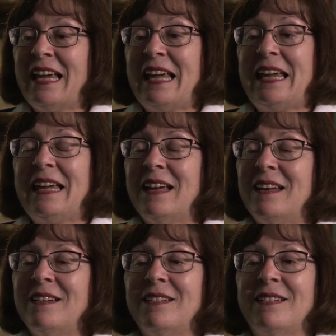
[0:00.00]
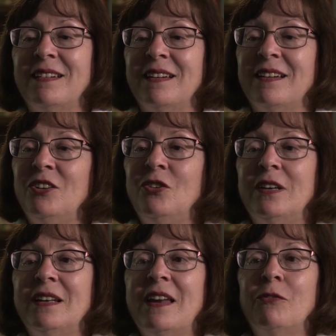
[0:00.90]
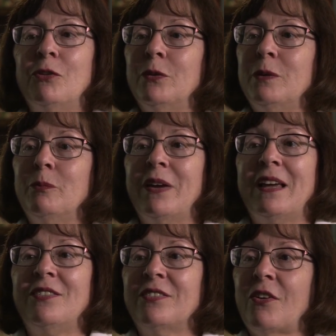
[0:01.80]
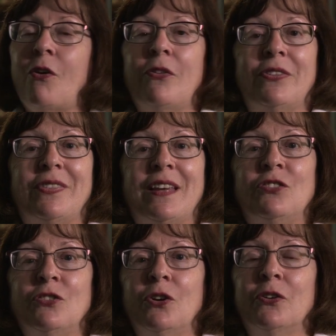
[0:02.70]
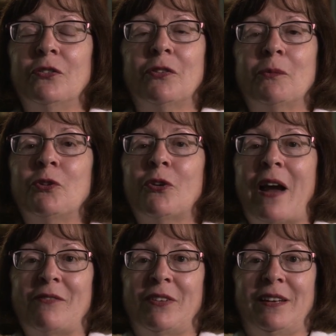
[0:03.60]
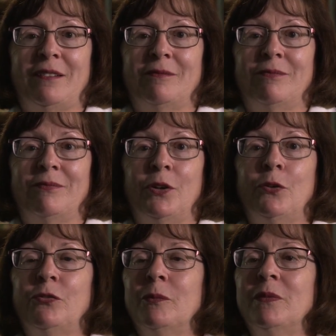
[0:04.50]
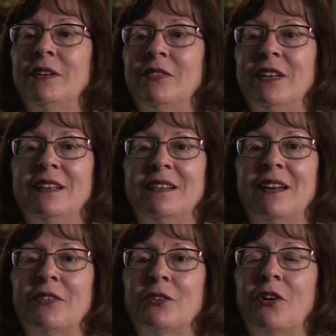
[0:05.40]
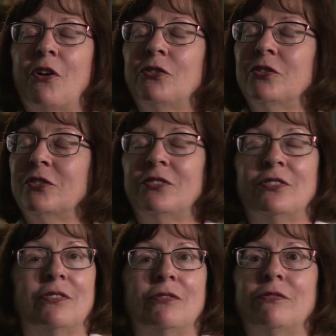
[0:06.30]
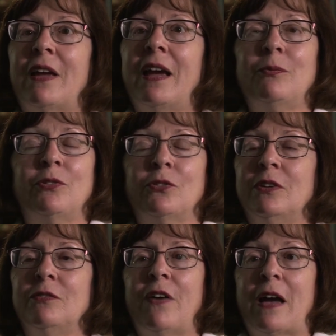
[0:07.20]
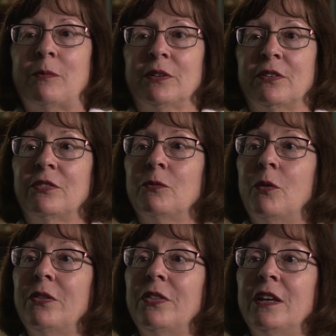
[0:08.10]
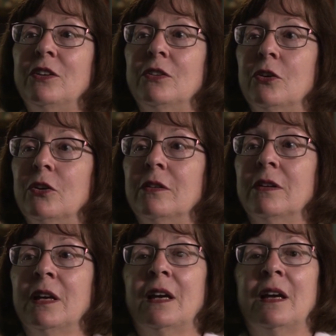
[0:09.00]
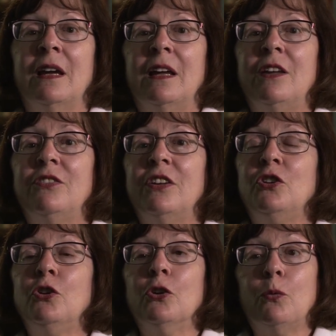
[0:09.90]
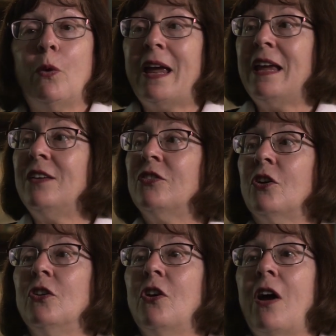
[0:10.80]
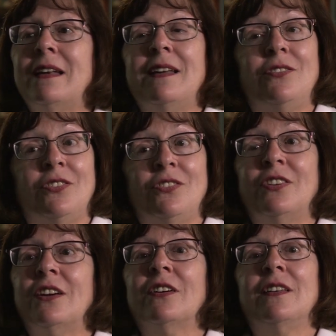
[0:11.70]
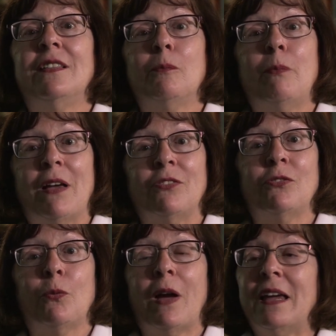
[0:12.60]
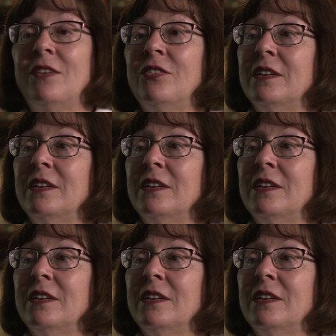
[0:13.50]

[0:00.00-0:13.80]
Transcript: And you can never replace all the things you learn from traveling or from living in another culture. It's absolutely fabulous. And one thing you learn is that your ways are not necessarily the best ways.